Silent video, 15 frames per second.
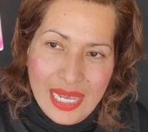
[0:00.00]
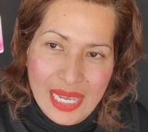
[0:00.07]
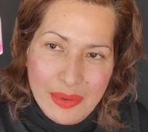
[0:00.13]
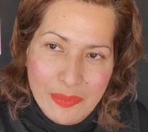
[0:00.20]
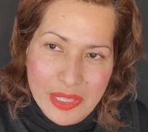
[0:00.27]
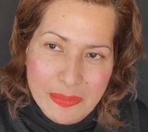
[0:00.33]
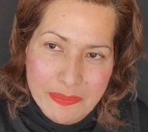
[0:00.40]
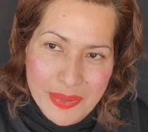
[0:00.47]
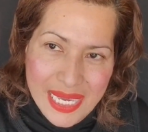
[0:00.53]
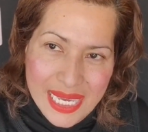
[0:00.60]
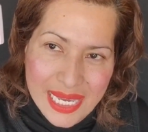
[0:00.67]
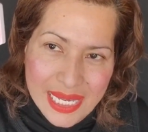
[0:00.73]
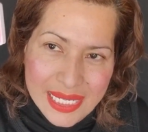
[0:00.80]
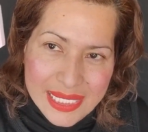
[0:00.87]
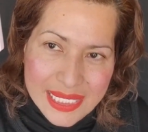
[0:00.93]
with
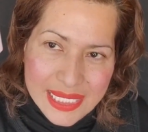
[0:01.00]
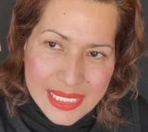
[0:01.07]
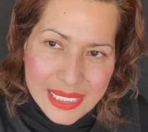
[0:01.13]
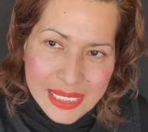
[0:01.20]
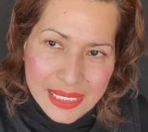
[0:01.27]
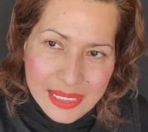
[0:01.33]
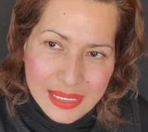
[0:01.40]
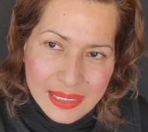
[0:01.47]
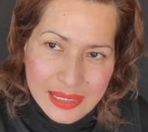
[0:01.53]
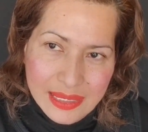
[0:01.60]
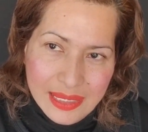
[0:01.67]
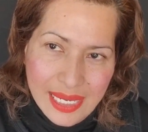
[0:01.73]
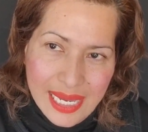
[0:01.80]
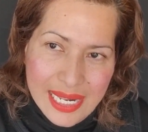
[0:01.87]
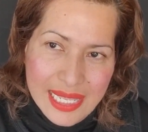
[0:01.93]
pinks.
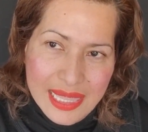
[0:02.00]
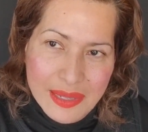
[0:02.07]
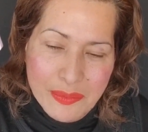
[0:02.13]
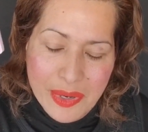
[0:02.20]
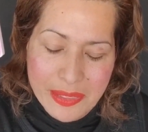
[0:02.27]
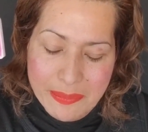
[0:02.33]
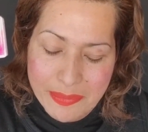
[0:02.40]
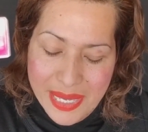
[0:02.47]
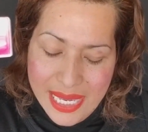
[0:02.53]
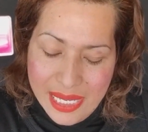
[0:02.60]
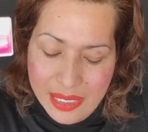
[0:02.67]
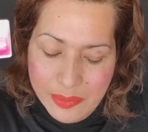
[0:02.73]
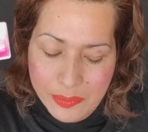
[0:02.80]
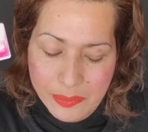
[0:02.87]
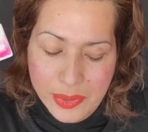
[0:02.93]
Anything with
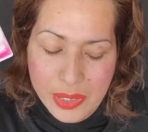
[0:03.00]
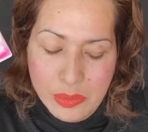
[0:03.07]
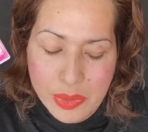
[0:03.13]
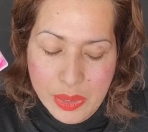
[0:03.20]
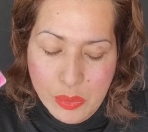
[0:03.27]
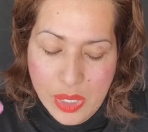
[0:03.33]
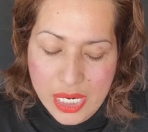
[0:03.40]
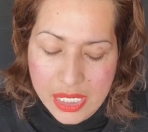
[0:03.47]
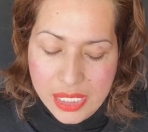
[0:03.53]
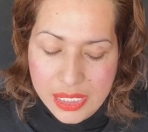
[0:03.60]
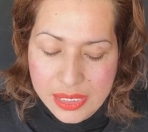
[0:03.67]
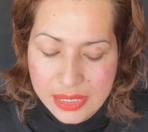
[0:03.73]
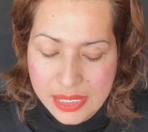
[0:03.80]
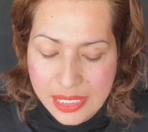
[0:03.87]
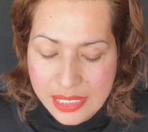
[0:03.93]
pink will work.
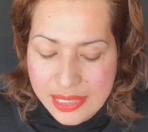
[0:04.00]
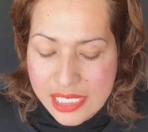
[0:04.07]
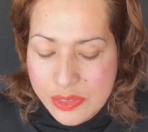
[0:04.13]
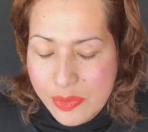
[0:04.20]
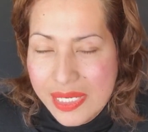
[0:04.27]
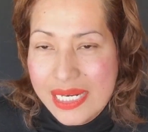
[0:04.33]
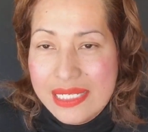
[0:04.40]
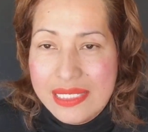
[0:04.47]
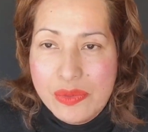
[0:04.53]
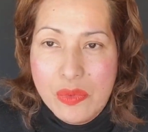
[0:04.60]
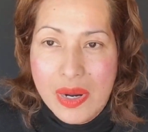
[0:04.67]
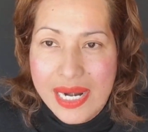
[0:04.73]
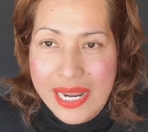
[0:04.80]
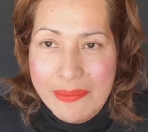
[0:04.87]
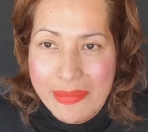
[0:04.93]
This one is the
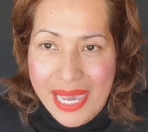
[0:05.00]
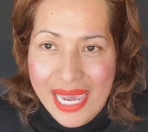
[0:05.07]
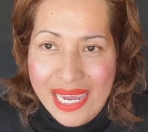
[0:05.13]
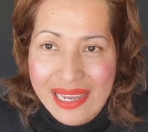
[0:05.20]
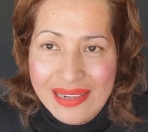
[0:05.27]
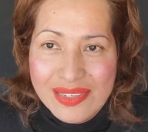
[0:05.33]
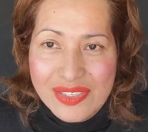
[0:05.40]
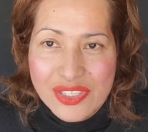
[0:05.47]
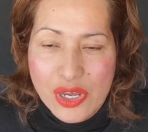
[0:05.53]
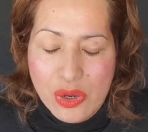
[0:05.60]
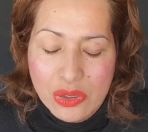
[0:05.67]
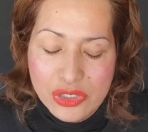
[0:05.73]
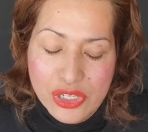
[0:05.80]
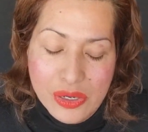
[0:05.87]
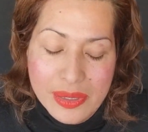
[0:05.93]
one I made,
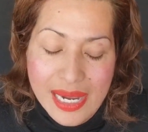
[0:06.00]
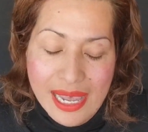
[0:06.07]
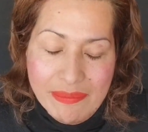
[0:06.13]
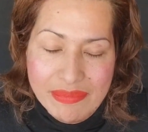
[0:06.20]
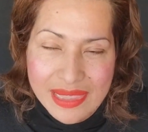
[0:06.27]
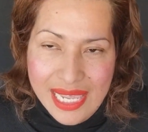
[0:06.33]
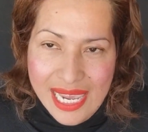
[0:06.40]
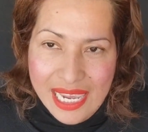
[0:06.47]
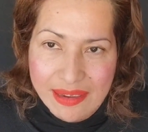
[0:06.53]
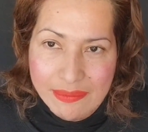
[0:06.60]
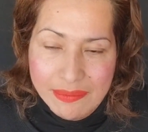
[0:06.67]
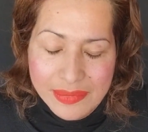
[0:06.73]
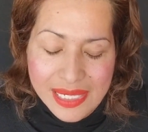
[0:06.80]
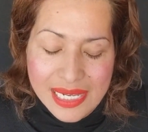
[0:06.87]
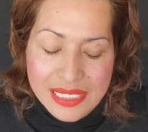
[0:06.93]
so don't have
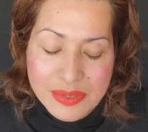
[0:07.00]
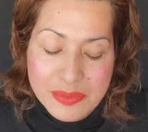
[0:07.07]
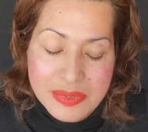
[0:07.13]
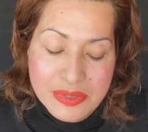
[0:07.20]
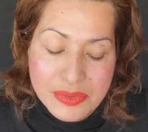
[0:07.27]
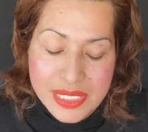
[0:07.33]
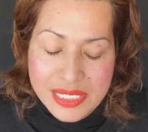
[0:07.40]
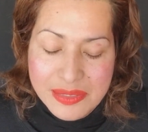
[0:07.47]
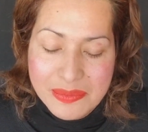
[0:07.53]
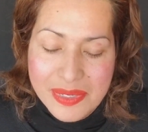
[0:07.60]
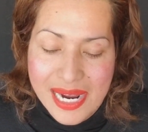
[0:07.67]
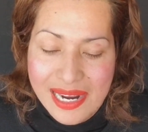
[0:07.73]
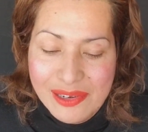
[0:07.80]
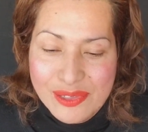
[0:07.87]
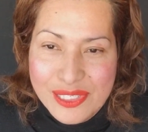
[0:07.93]
name. That's the reason
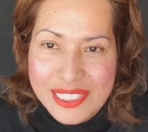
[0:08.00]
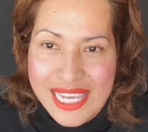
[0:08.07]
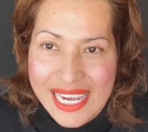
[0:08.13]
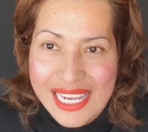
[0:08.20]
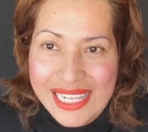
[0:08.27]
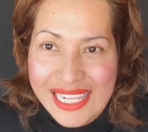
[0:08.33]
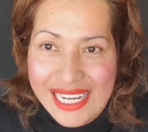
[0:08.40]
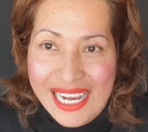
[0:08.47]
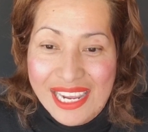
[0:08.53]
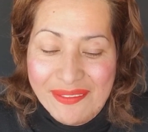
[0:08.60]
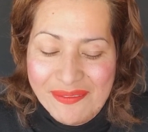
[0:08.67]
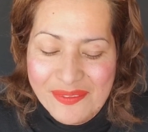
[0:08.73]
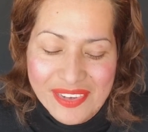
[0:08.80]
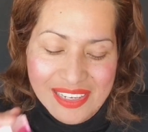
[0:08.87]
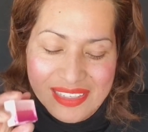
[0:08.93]
why I don't say the name,
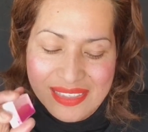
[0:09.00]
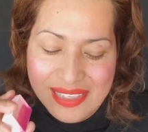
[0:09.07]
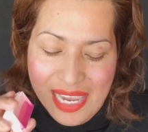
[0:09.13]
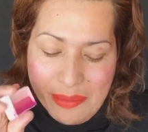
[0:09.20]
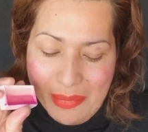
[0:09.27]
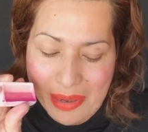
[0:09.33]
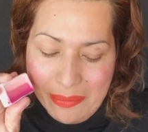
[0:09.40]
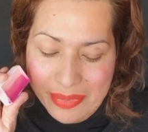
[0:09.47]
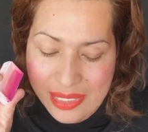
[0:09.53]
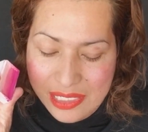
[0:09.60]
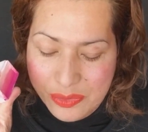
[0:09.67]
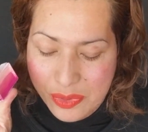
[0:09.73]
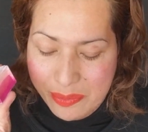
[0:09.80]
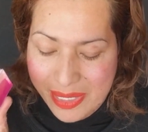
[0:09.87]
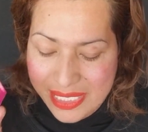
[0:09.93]
because I made this
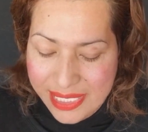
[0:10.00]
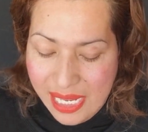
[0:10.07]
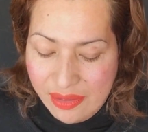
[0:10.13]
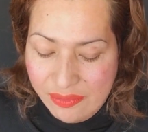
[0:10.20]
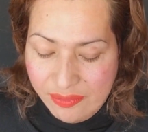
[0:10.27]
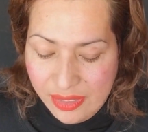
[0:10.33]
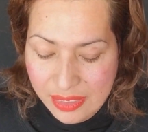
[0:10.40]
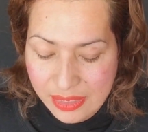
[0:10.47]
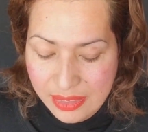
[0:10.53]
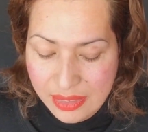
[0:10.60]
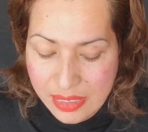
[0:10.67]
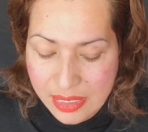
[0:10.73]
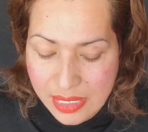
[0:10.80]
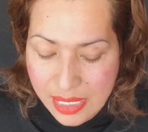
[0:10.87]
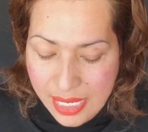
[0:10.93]
one myself.
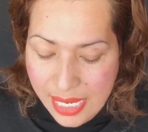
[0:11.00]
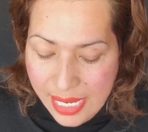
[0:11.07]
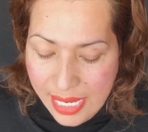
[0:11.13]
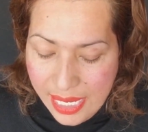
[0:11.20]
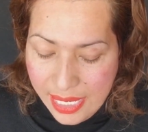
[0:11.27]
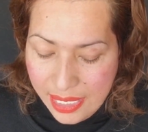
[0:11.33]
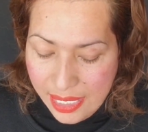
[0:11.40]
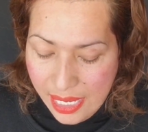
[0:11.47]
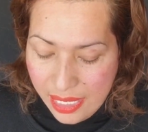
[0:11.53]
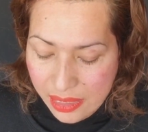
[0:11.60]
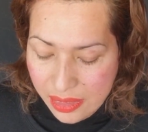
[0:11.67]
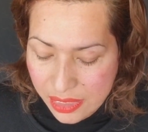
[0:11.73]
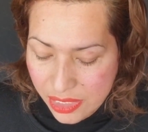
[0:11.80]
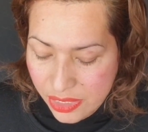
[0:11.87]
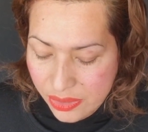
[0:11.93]
And I'm gonna
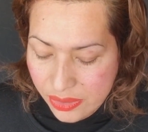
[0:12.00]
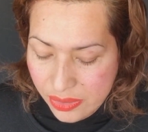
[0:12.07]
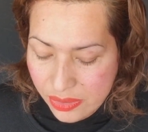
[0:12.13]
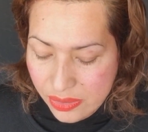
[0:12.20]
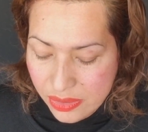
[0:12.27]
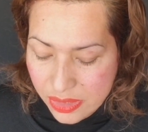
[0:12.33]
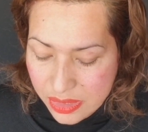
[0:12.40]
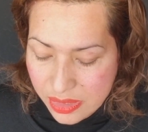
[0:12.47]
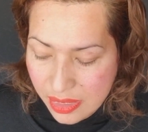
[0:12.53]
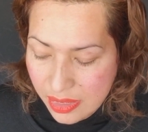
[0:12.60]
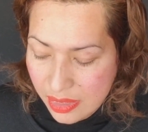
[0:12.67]
use